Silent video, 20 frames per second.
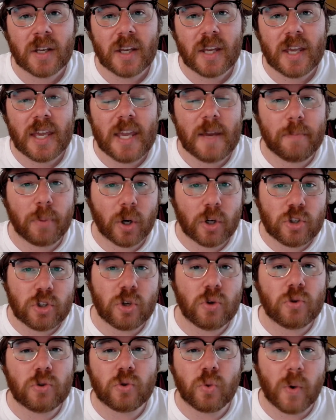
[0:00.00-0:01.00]
He
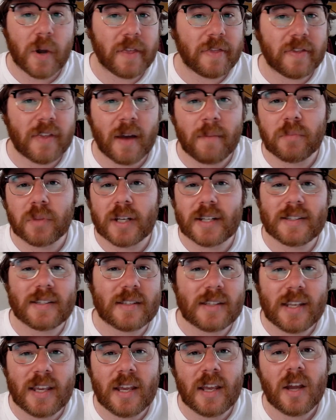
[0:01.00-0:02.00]
produced with them. Let's
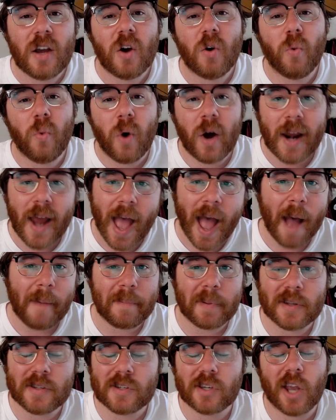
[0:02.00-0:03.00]
see what
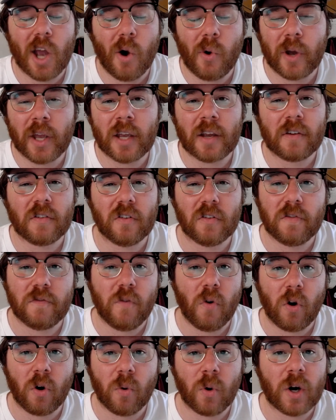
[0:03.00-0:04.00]
happens going
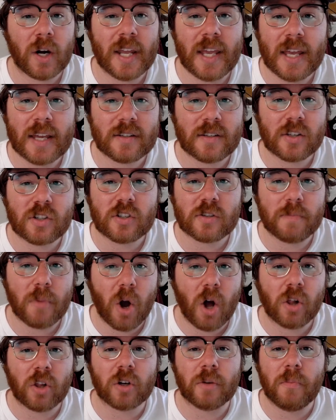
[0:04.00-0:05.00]
forward. He is a
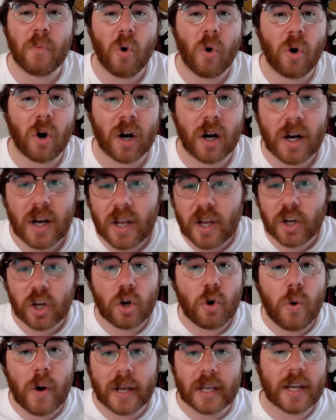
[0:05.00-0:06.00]
smaller, more
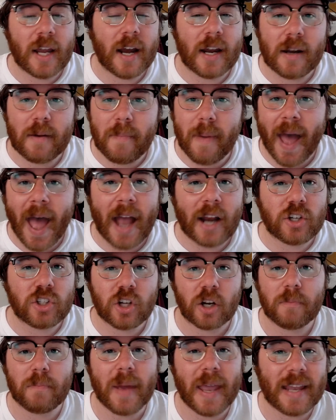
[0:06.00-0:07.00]
quick kind of back.
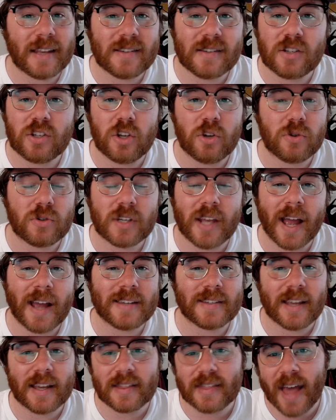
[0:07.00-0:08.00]
Sean Payton's used
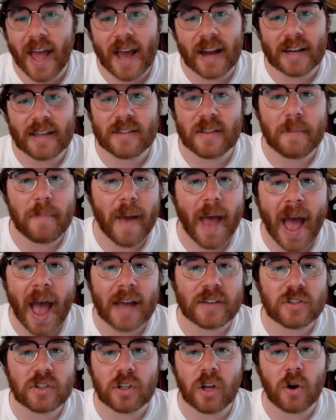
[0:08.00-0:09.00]
guys like that in the
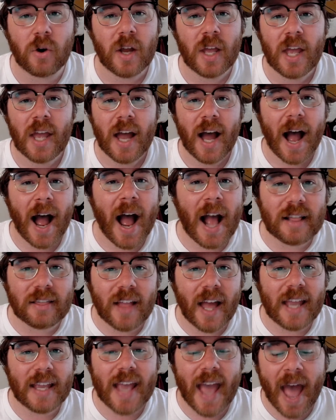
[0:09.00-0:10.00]
past. So I
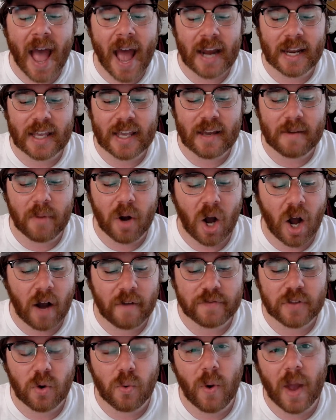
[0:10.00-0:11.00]
like adding him
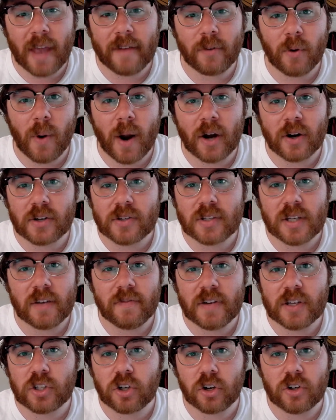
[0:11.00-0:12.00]
off the waiver wire to see if
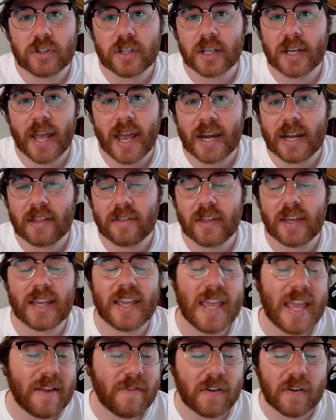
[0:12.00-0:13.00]
he turns into anything,
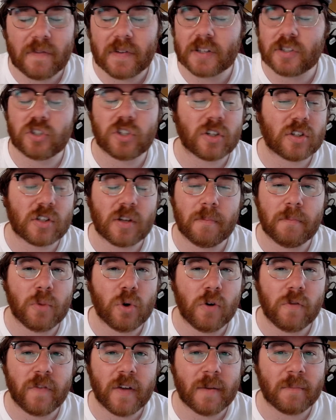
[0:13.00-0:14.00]
even if it's just to
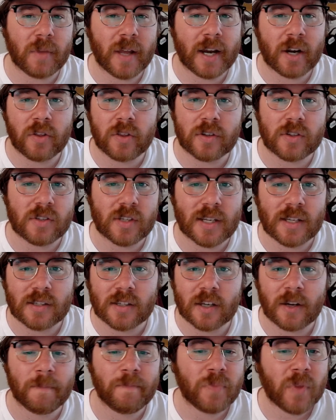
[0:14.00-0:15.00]
move him later this
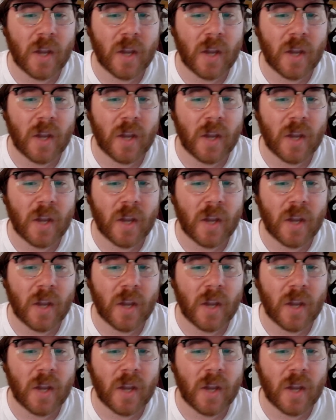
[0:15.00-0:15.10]
season.